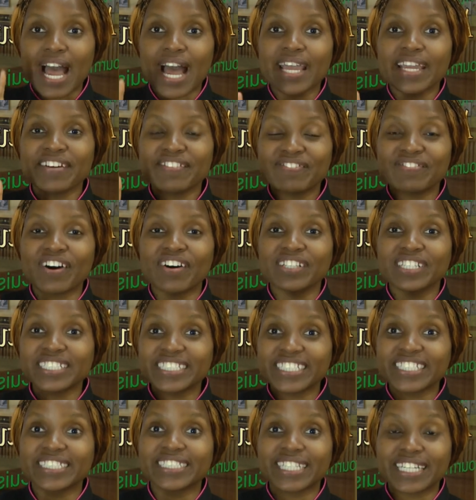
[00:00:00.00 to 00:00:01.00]
I have found the
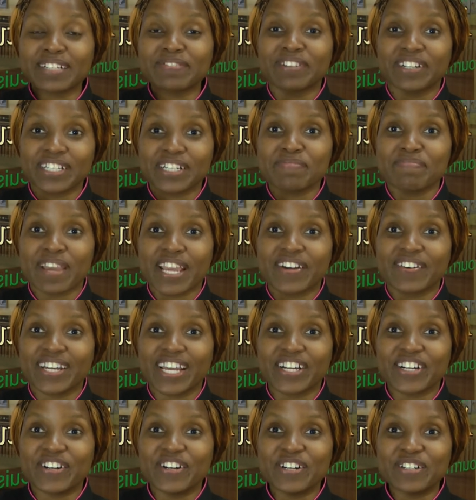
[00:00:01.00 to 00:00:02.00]
dish that I'm going to make when
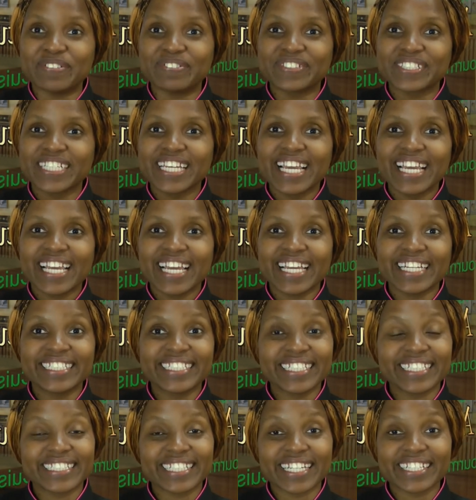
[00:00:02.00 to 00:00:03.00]
I go home. And
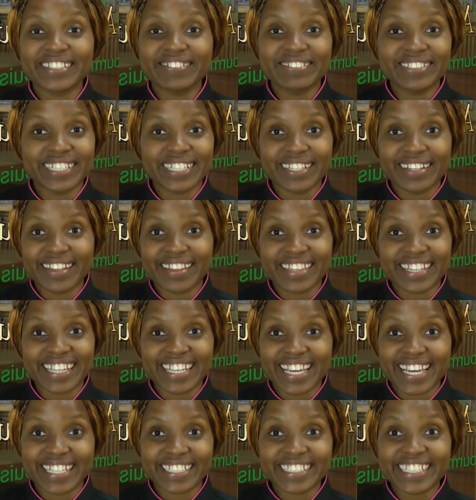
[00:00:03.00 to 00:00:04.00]
she said, You've seen nothing
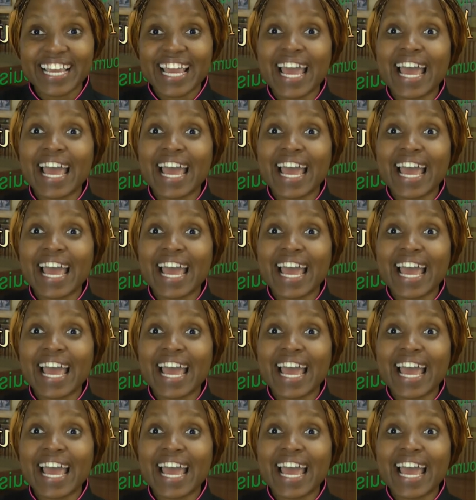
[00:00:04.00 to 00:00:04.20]
yet.